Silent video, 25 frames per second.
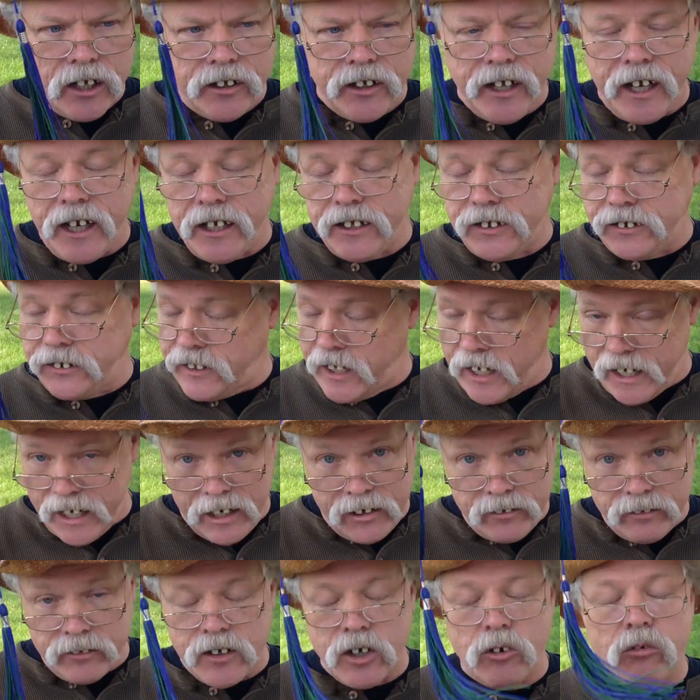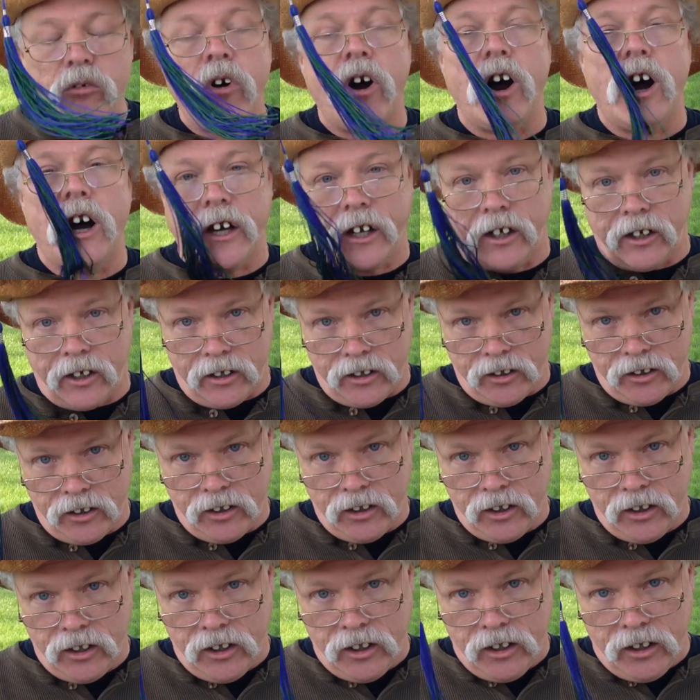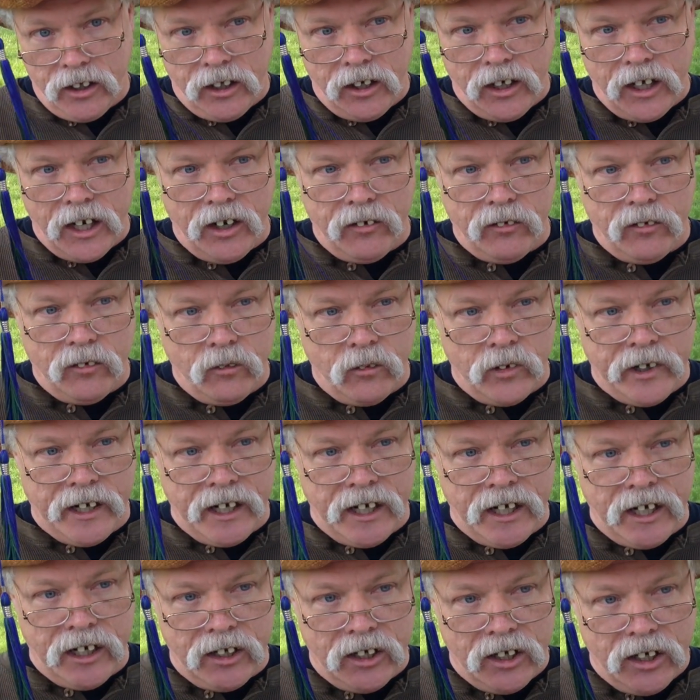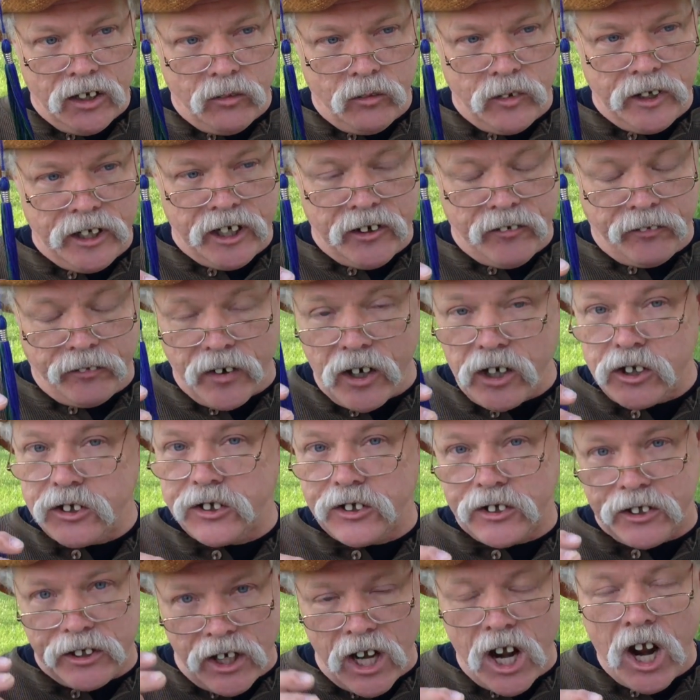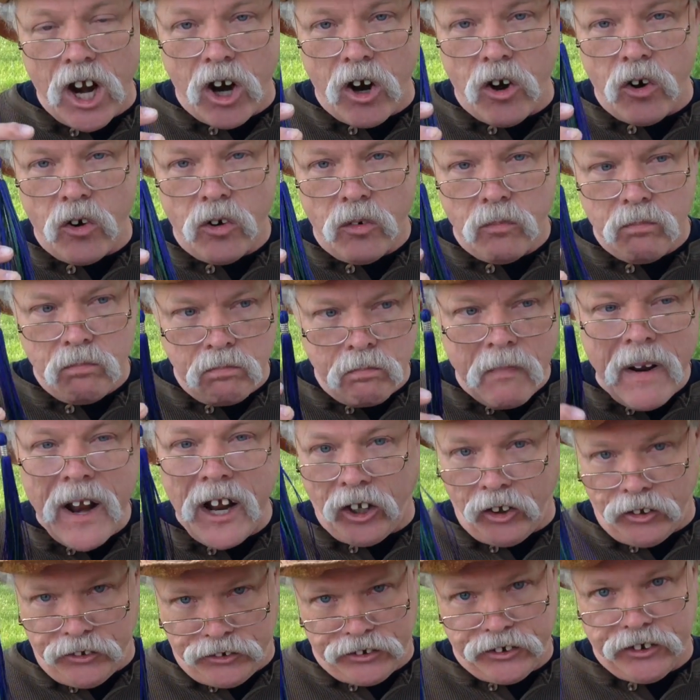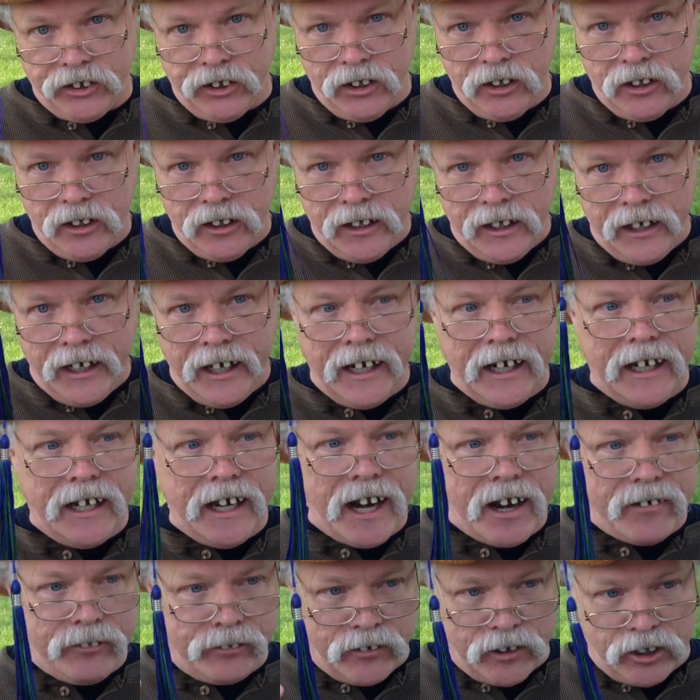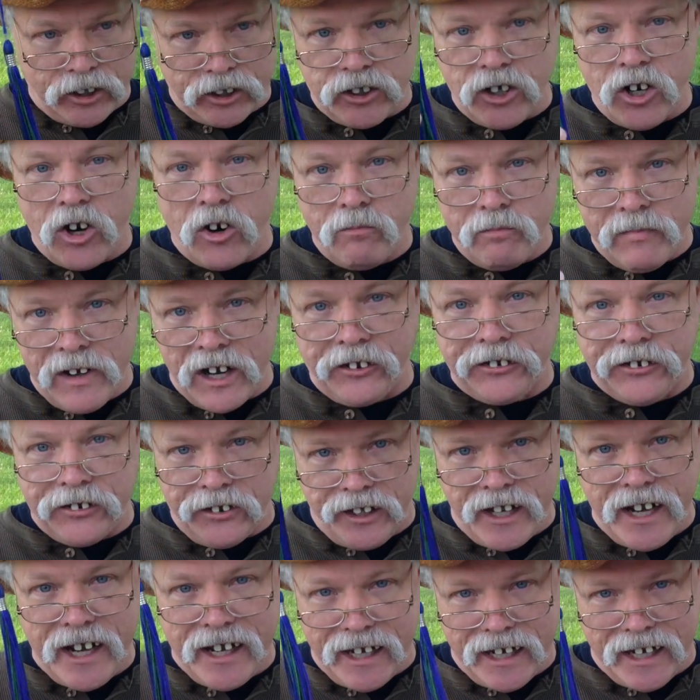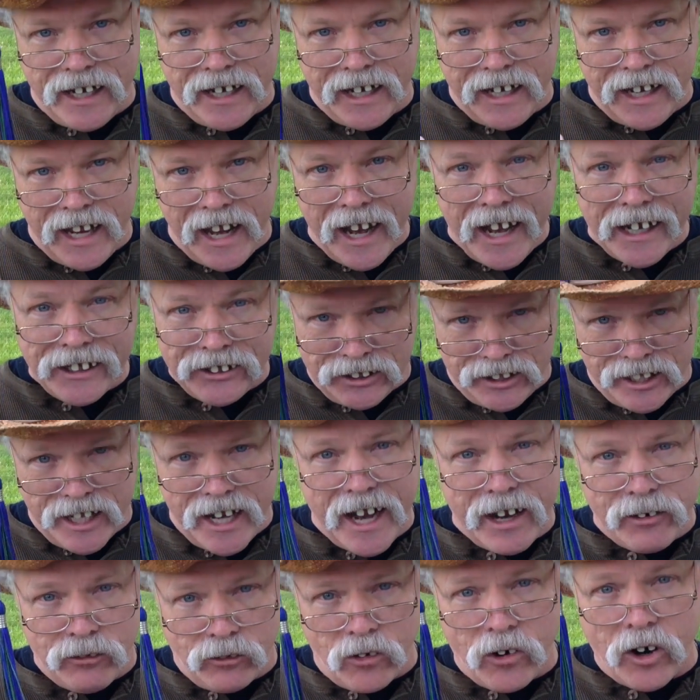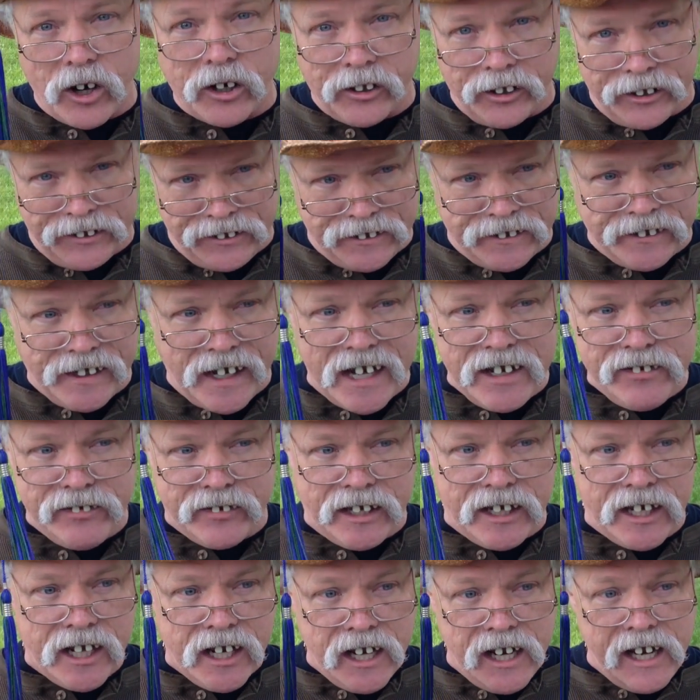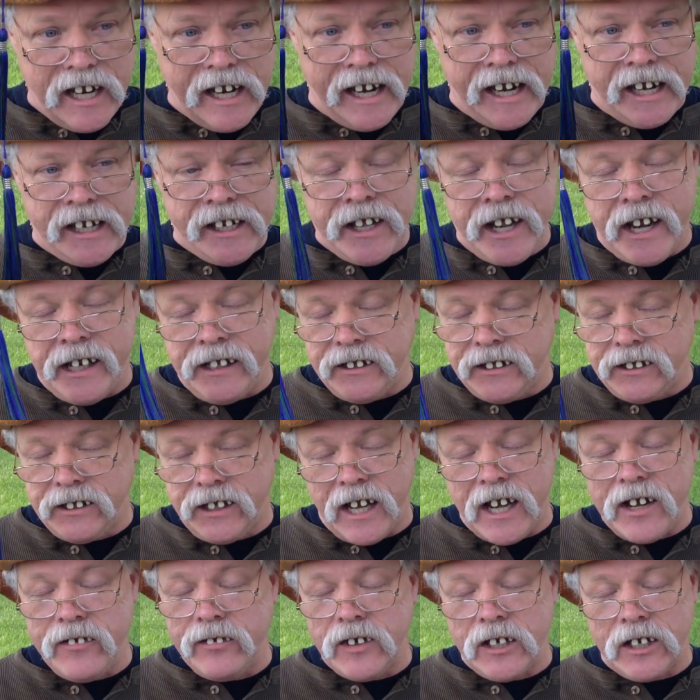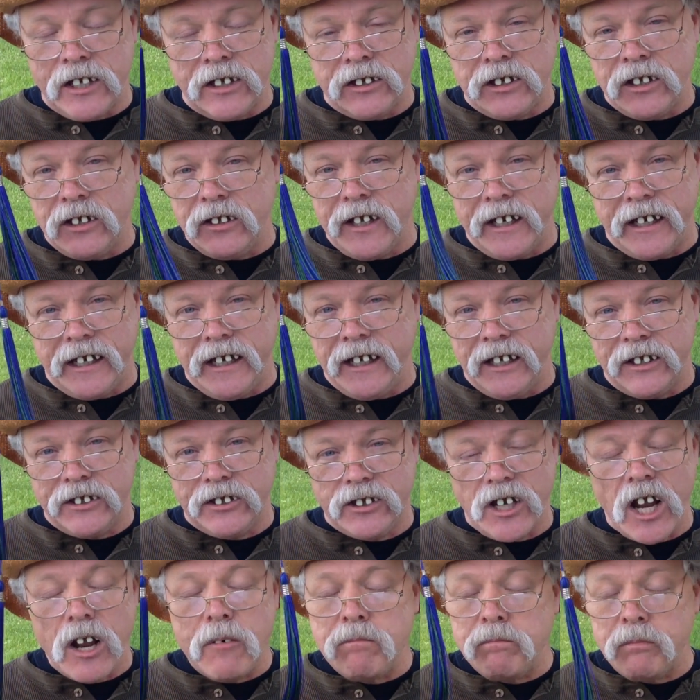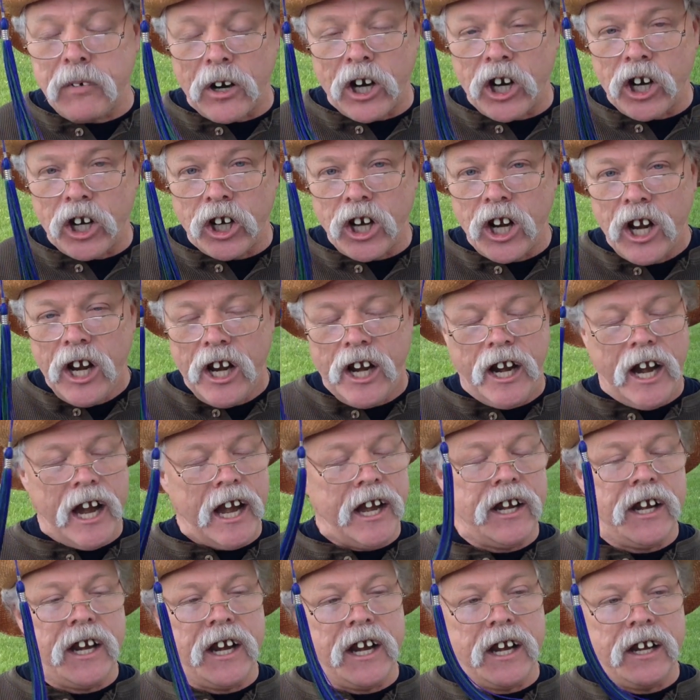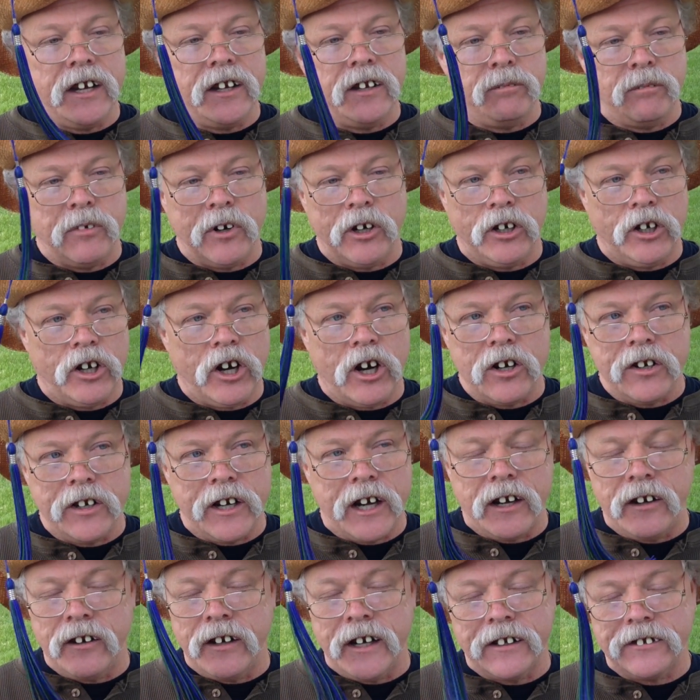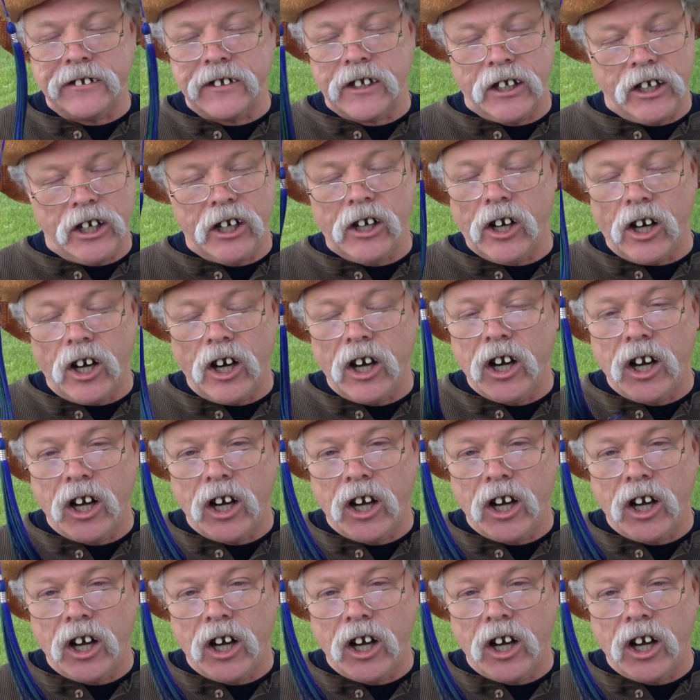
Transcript: they save the water when the first snow melts. And that first snow melts and they catch that water and save it. And they save it until they get a sunburn and then put it on there, and that's a cure.